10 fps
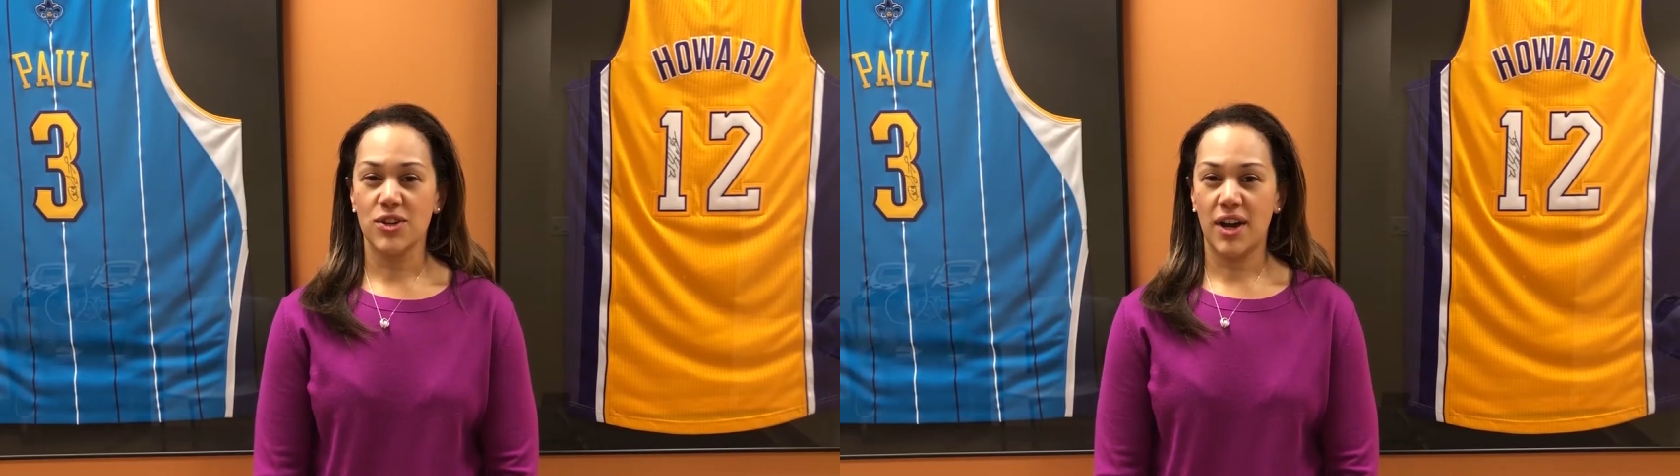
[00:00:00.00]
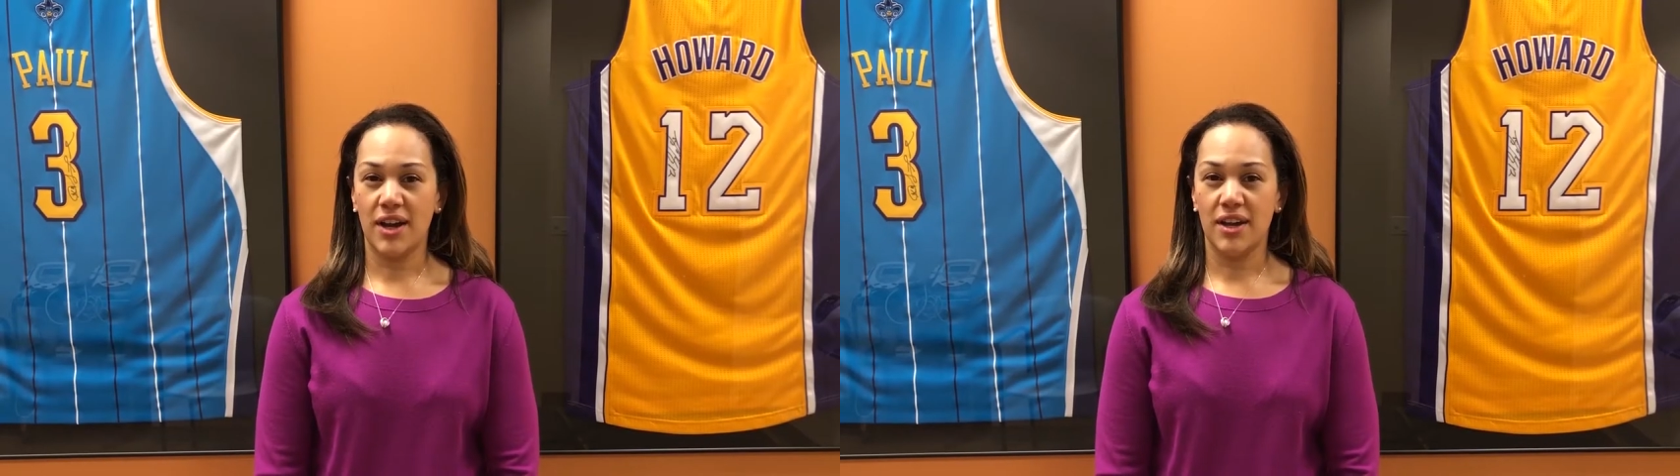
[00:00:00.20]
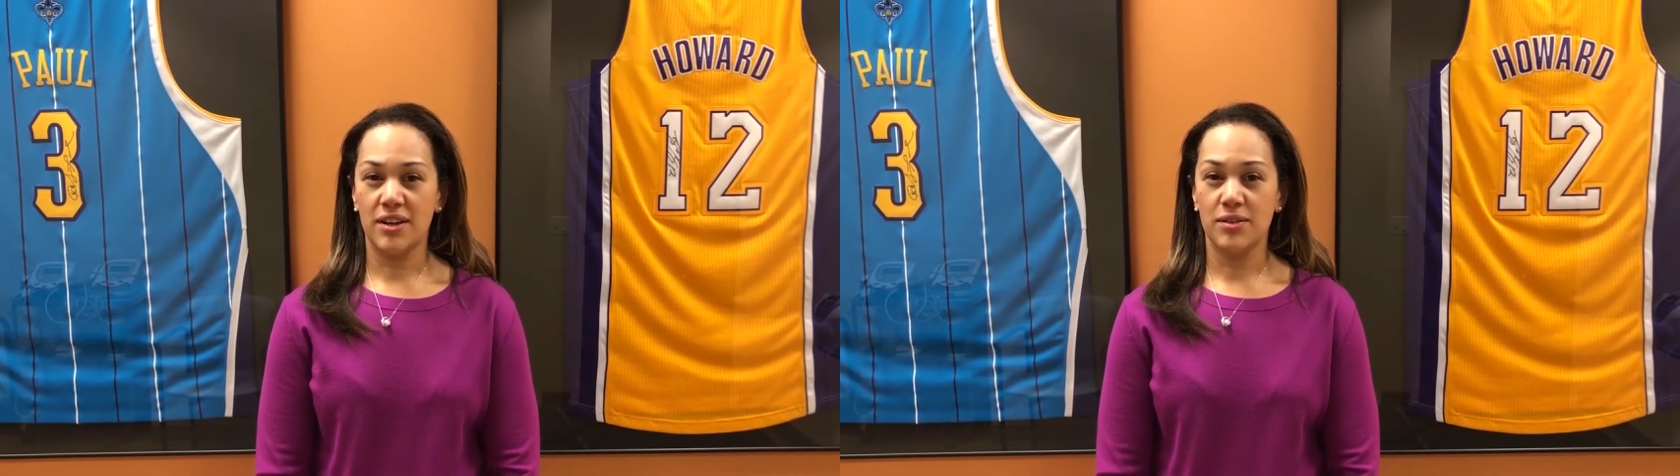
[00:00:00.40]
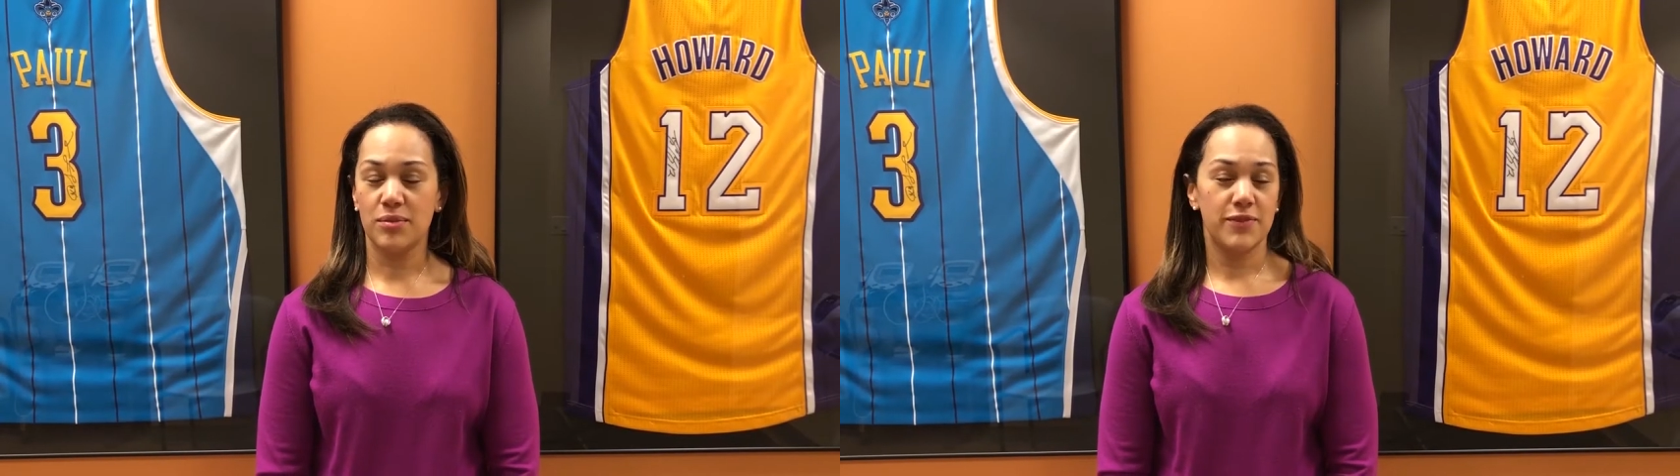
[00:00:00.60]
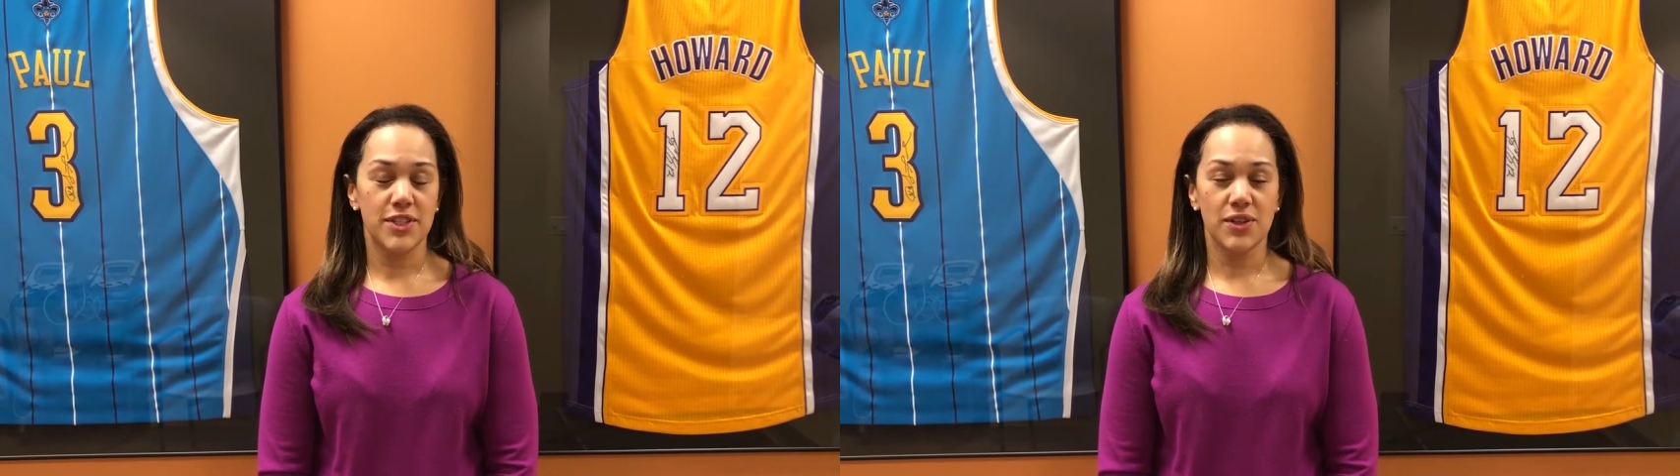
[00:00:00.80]
tried
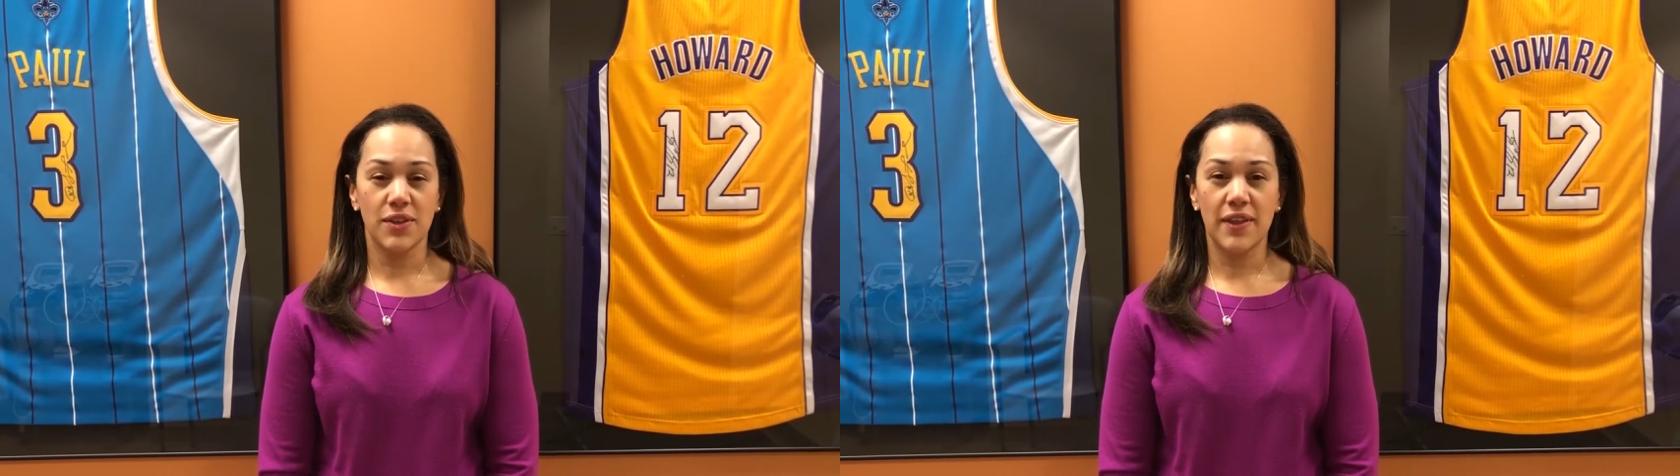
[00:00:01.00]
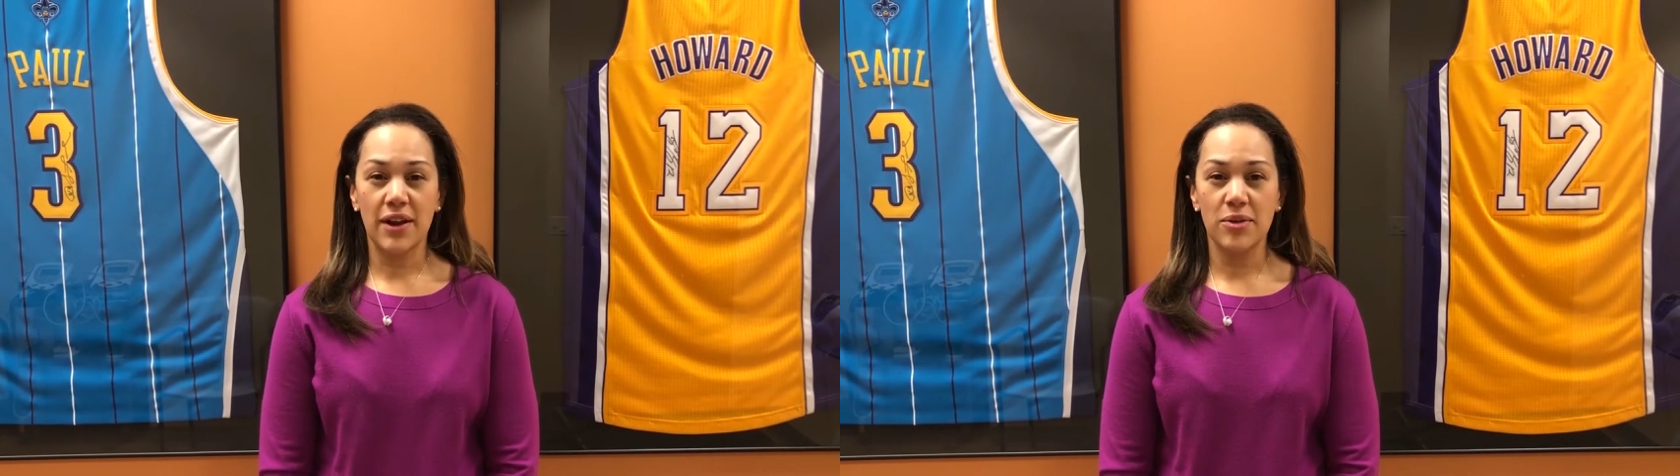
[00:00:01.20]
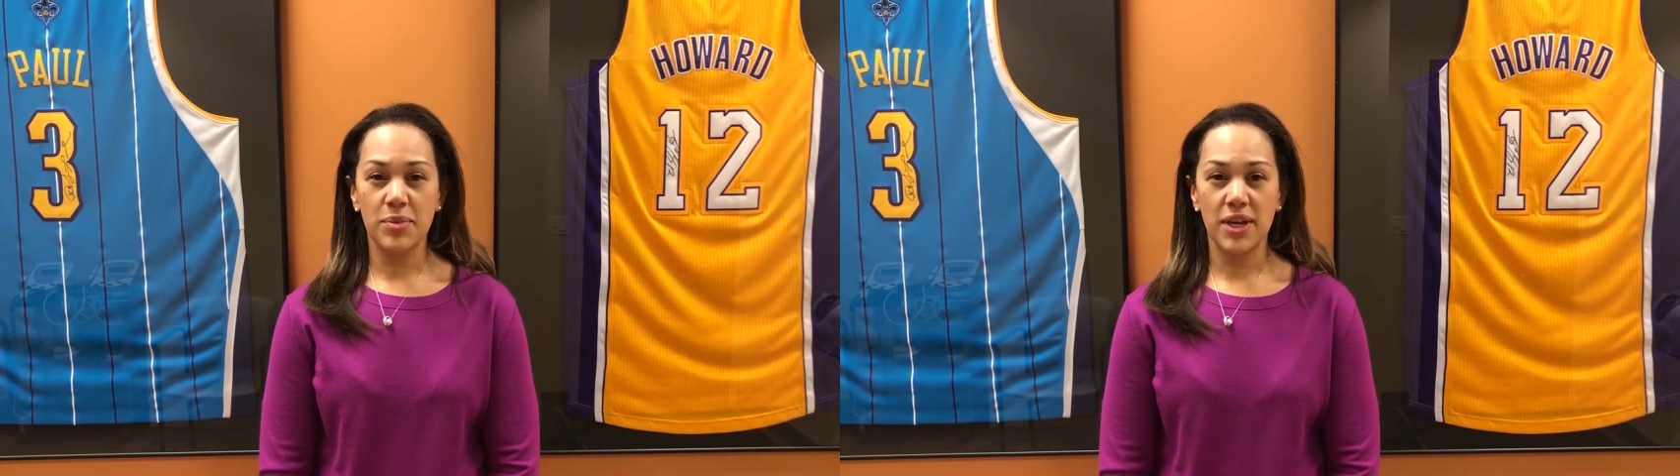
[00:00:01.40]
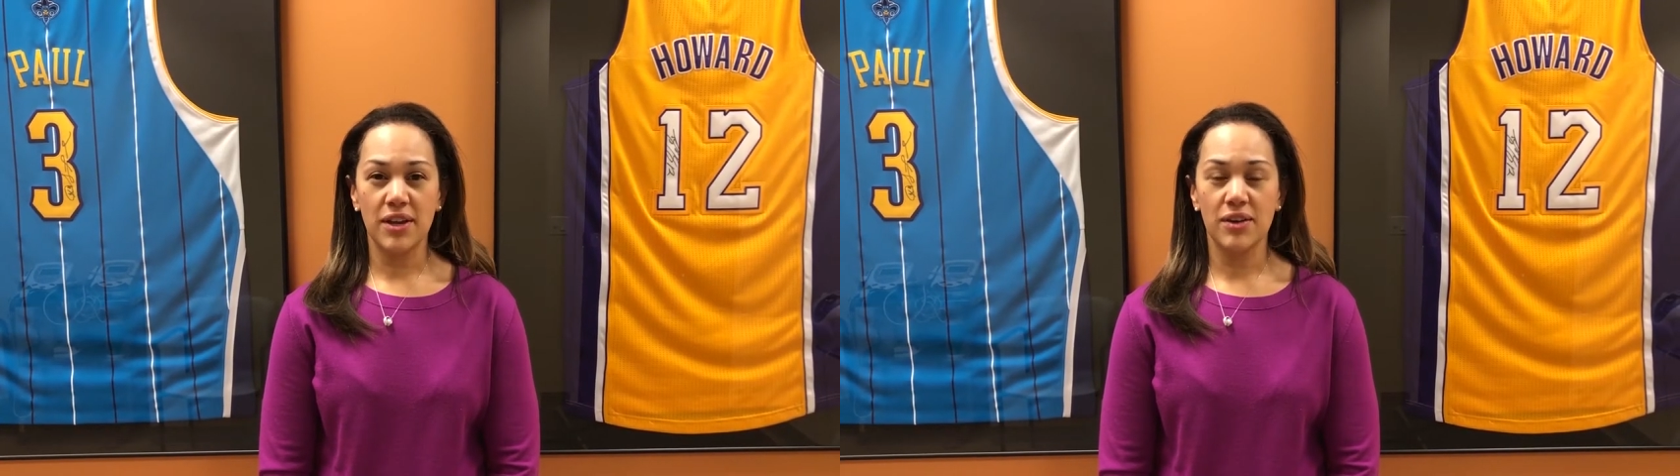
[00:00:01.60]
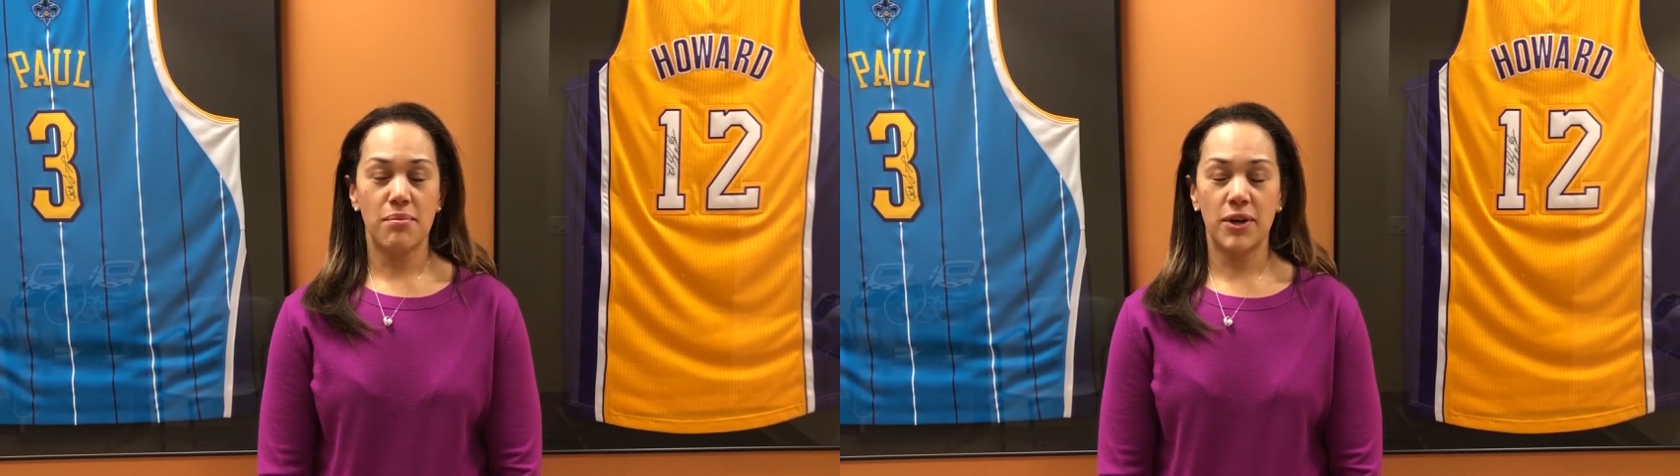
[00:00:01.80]
physical
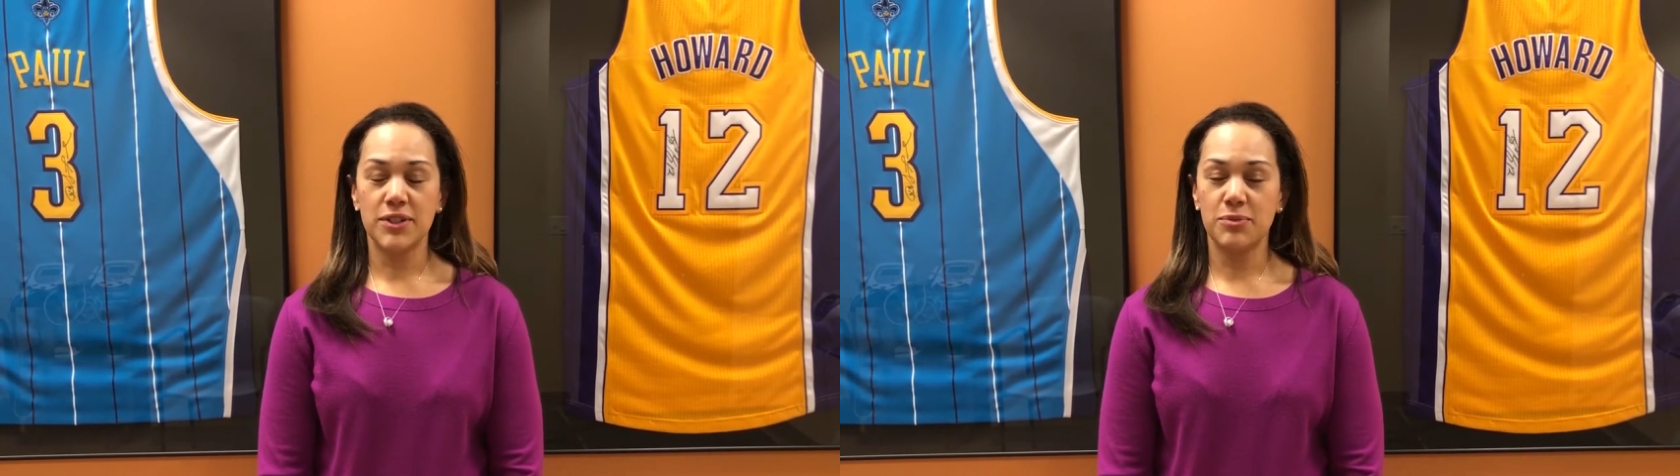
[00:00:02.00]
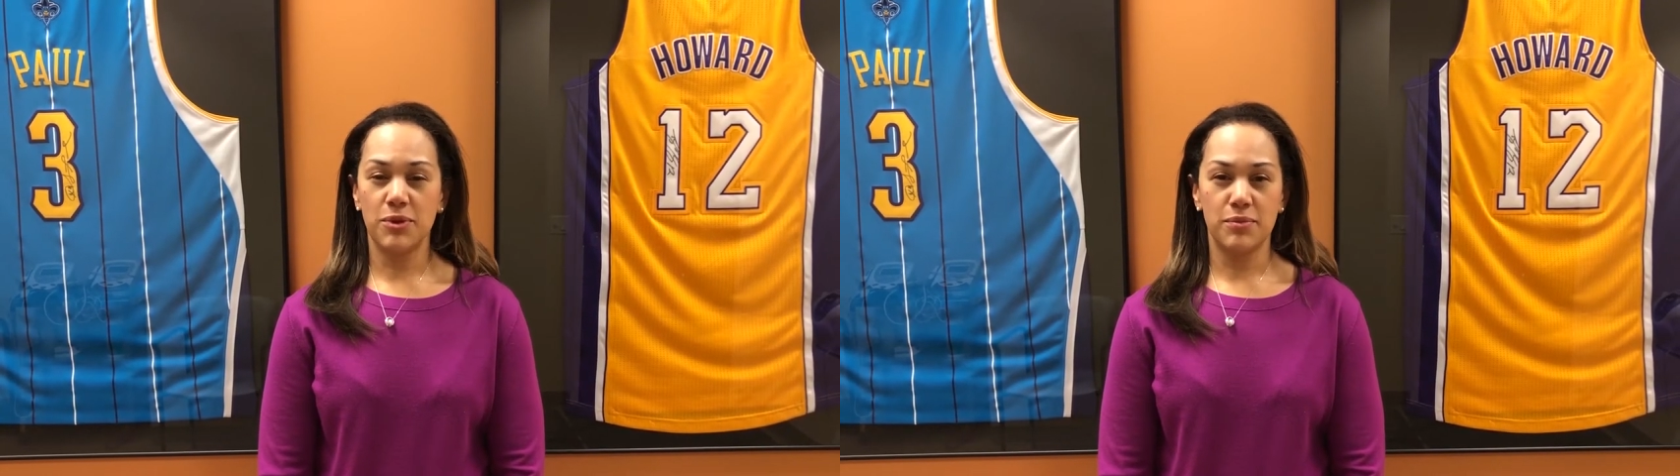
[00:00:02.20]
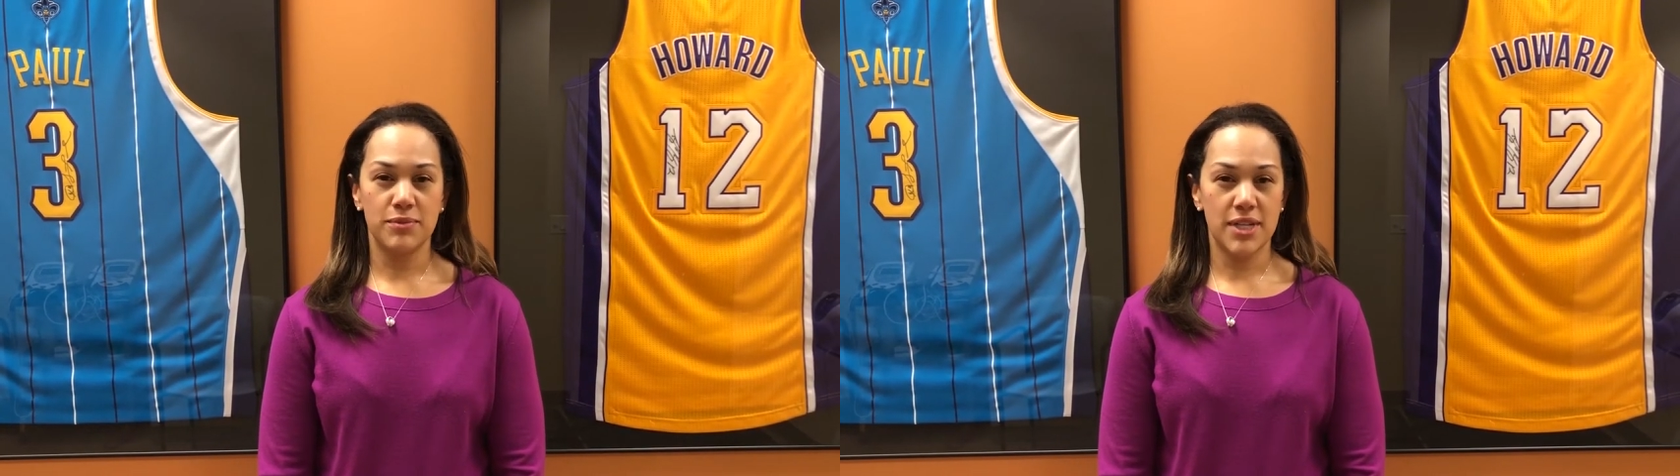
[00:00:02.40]
therapy multiple